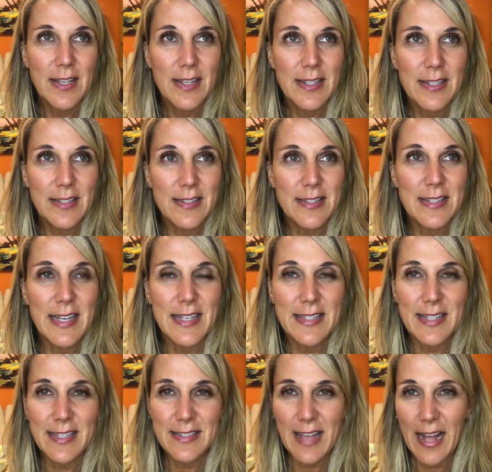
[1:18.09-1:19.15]
it doesn't
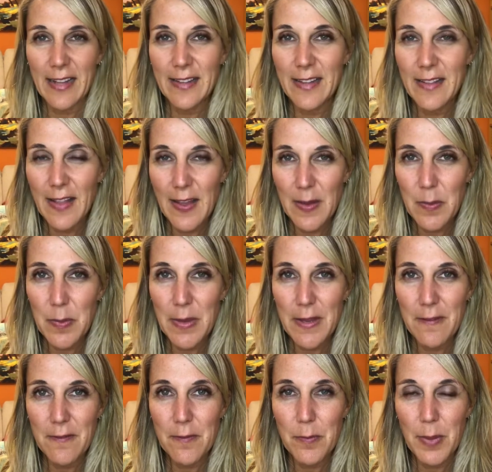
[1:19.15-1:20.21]
taste exactly like beef,